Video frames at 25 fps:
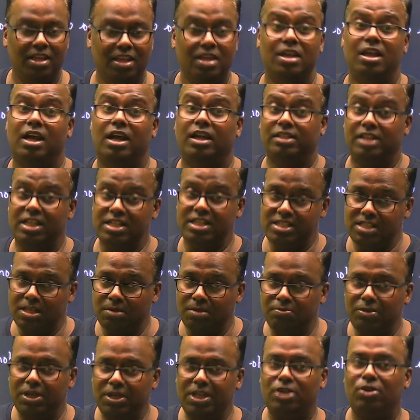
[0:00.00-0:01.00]
There's
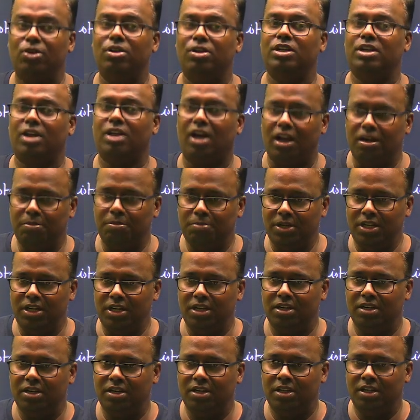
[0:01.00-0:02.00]
somebody called carbon,
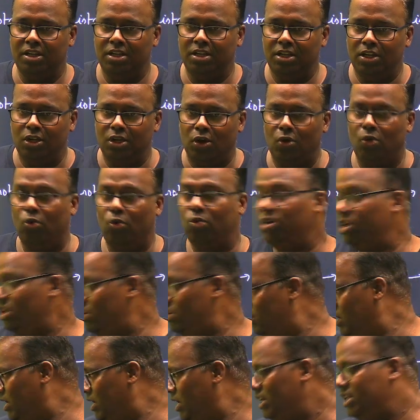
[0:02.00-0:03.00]
only
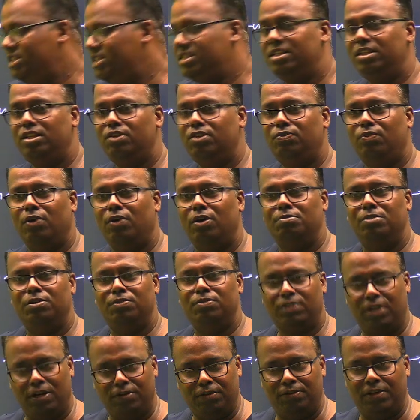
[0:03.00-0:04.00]
when it is in the form of
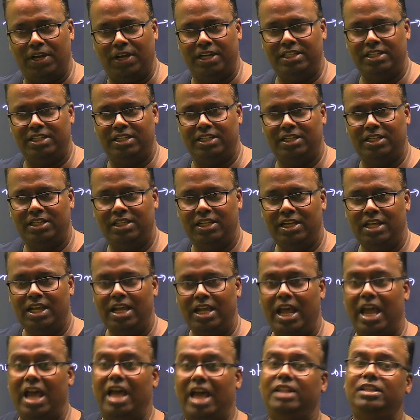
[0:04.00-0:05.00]
graphite.
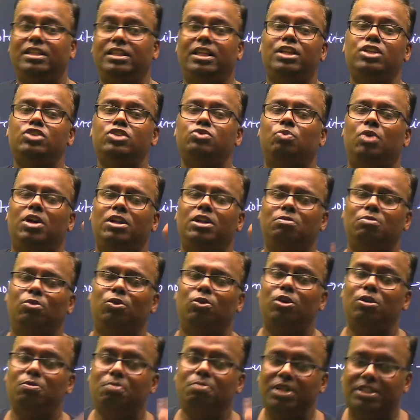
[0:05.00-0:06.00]
And there is one more
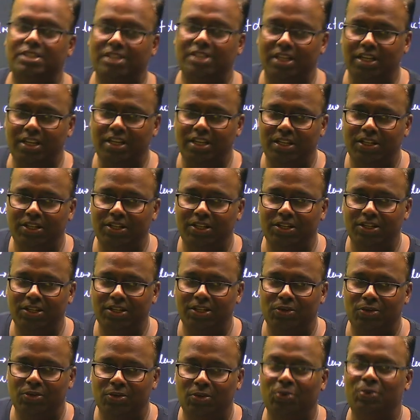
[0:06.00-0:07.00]
metal
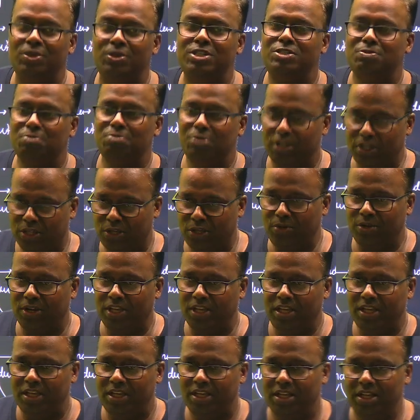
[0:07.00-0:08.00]
who is
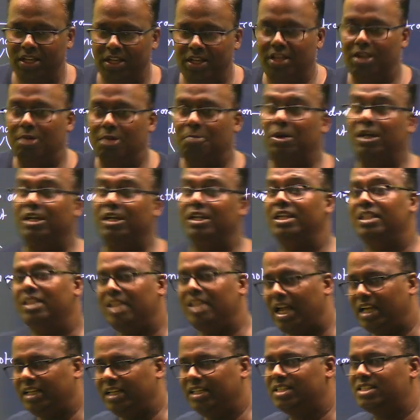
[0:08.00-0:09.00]
mercury, but in
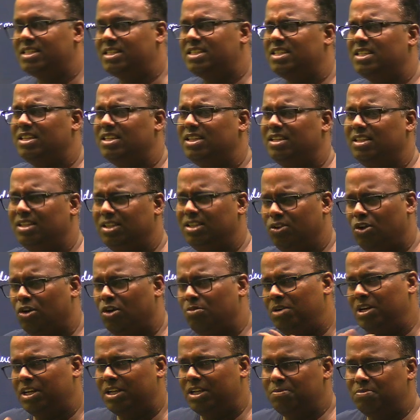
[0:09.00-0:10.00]
that it's normal
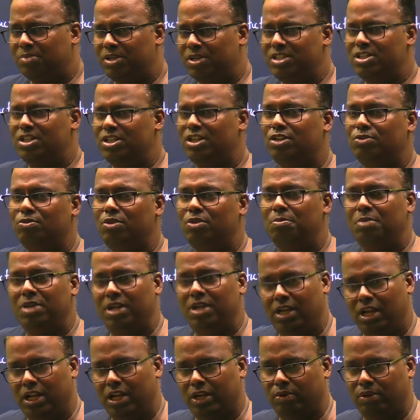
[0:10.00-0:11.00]
temperature, it will be in
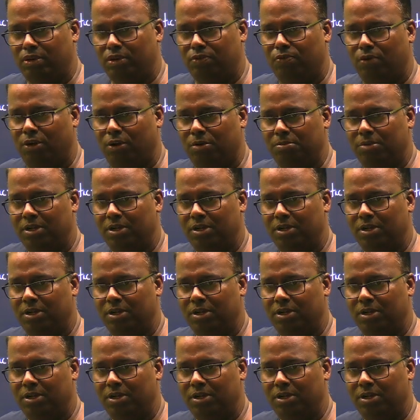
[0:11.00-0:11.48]
liquid form.